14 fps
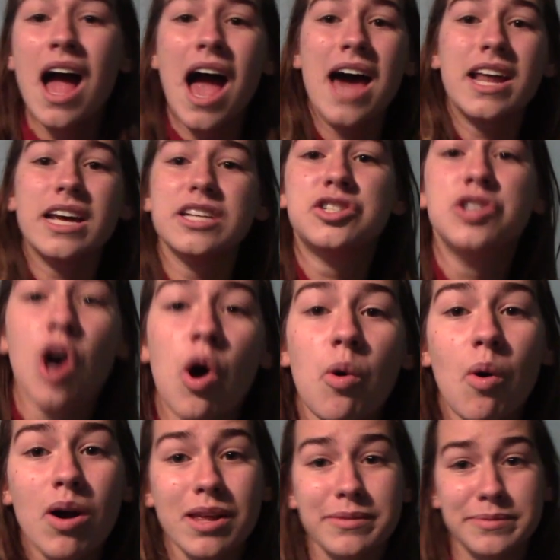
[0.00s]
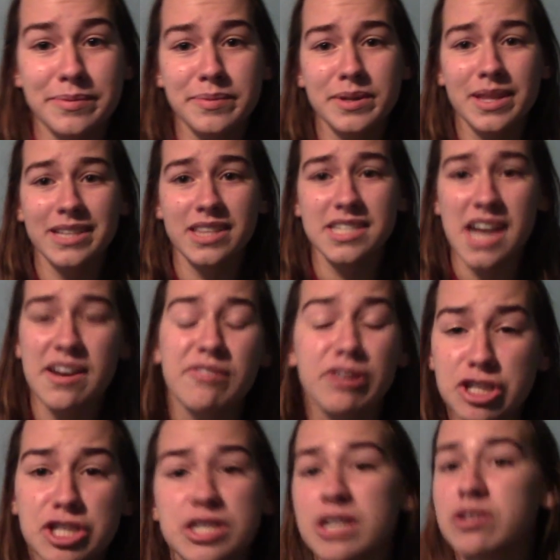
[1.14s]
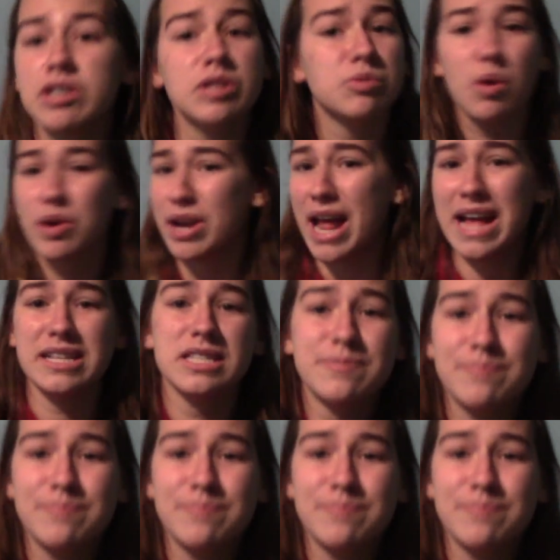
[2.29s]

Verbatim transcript: and I don't want it to be like the Divergent series where it ends